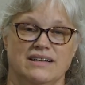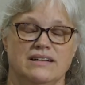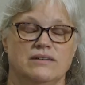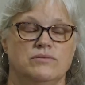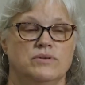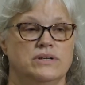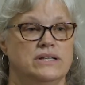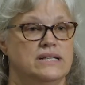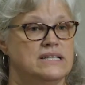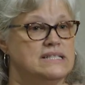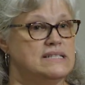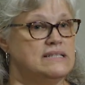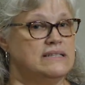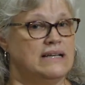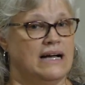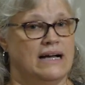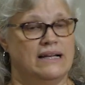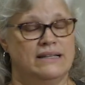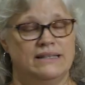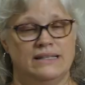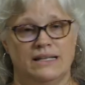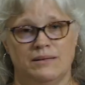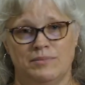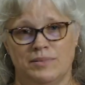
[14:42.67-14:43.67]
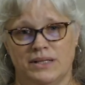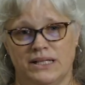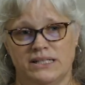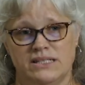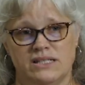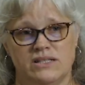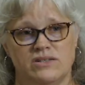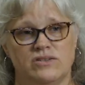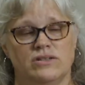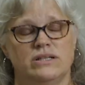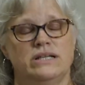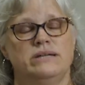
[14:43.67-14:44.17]
When it's not in the
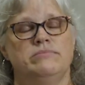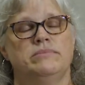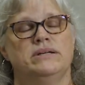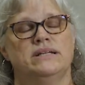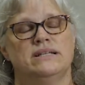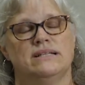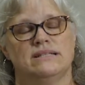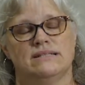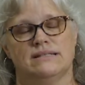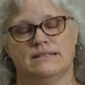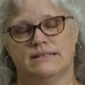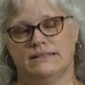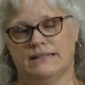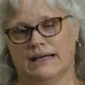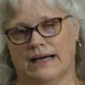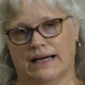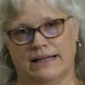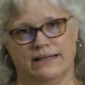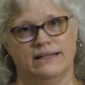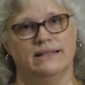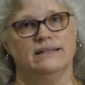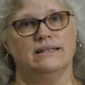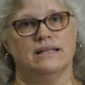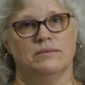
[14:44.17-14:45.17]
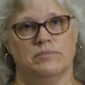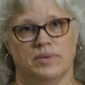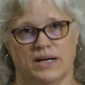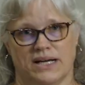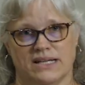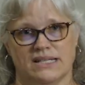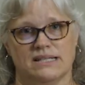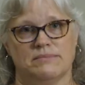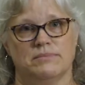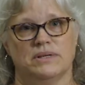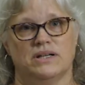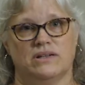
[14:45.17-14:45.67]
bloodstream, it's not in the
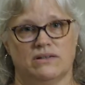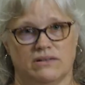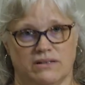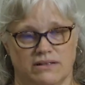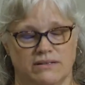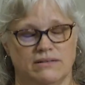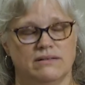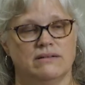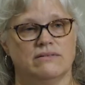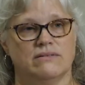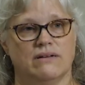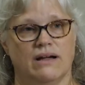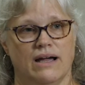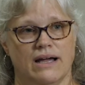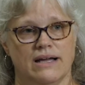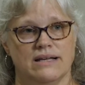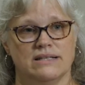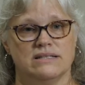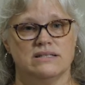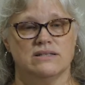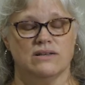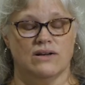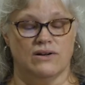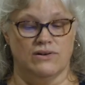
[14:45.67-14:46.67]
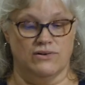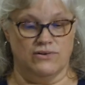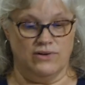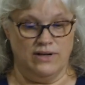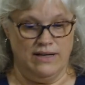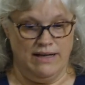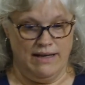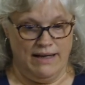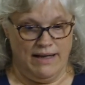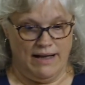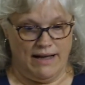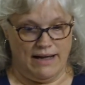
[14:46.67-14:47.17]
breast milk, okay? So
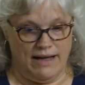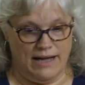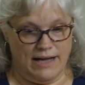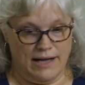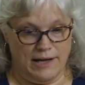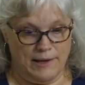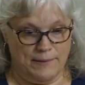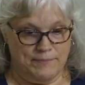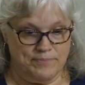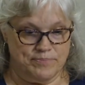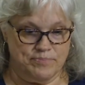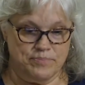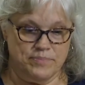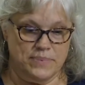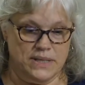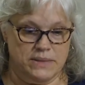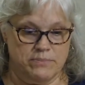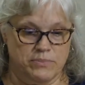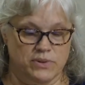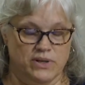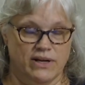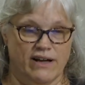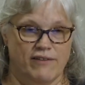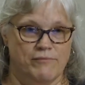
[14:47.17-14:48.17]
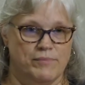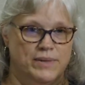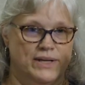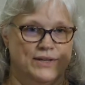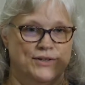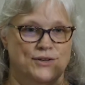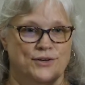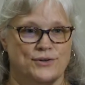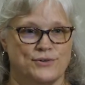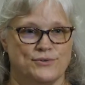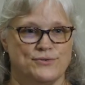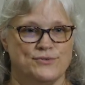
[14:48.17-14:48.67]
people have been
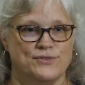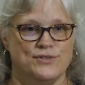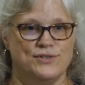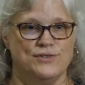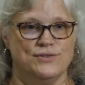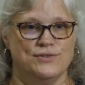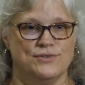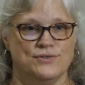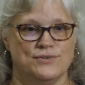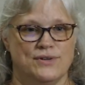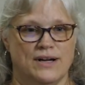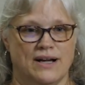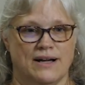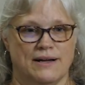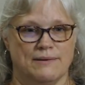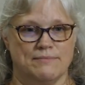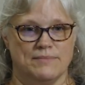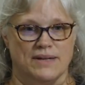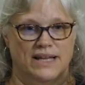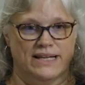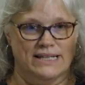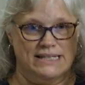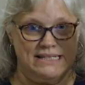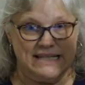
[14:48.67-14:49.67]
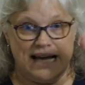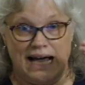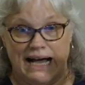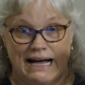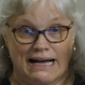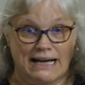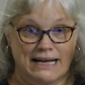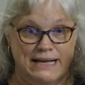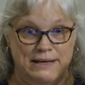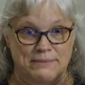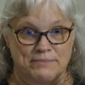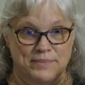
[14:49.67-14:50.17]
known to like
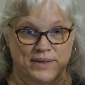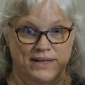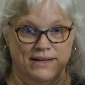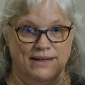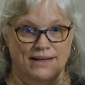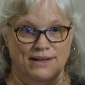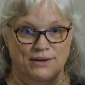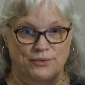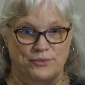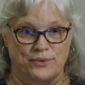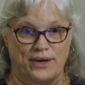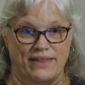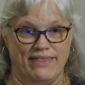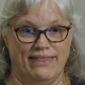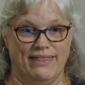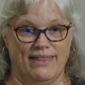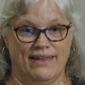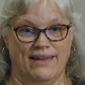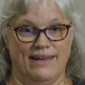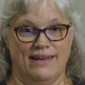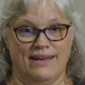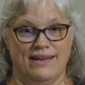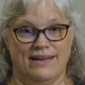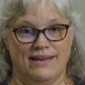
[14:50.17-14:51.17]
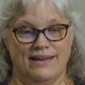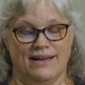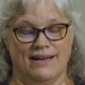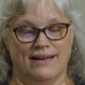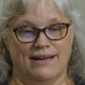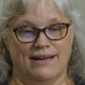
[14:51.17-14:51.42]
time when they,